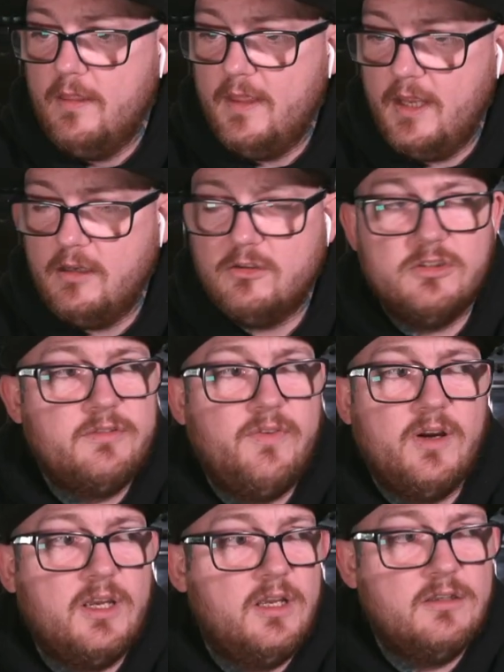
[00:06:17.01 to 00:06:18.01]
then just
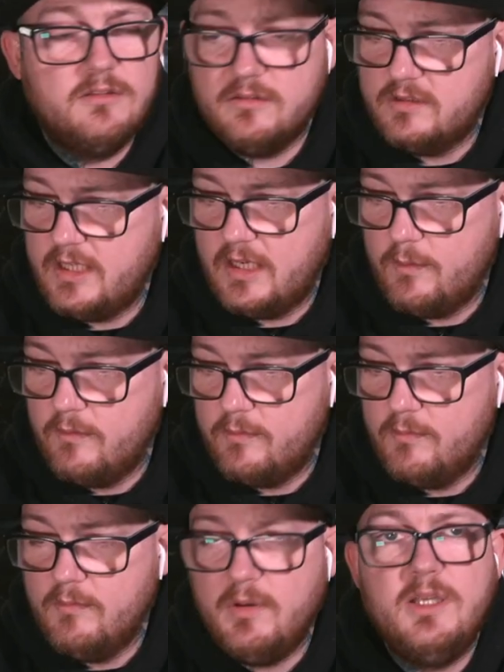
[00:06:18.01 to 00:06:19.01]
fucking stick
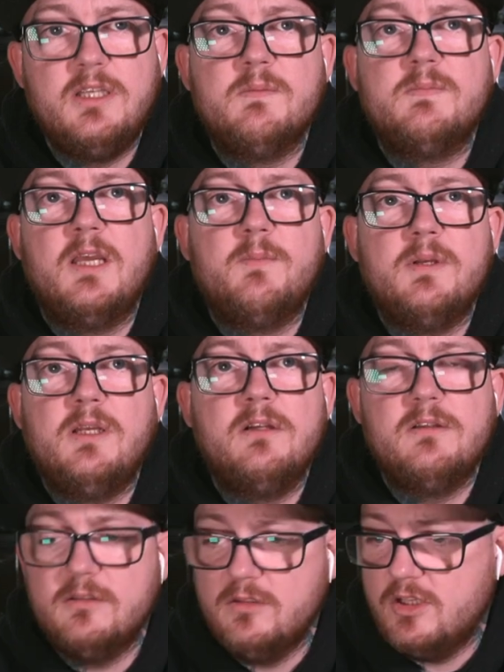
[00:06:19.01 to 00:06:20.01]
with medium taper
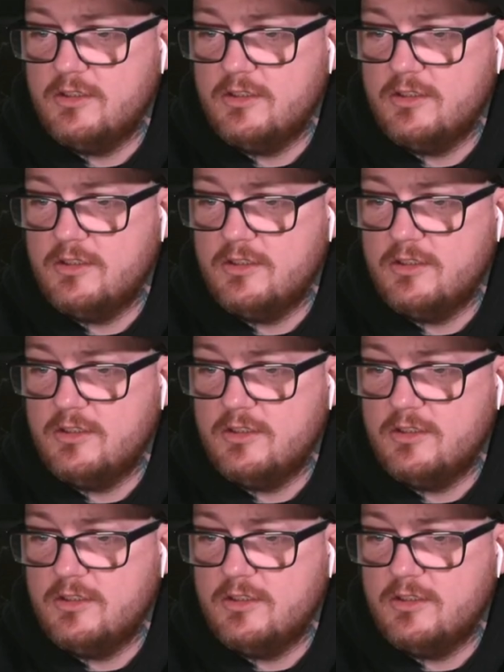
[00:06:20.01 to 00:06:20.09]
needles.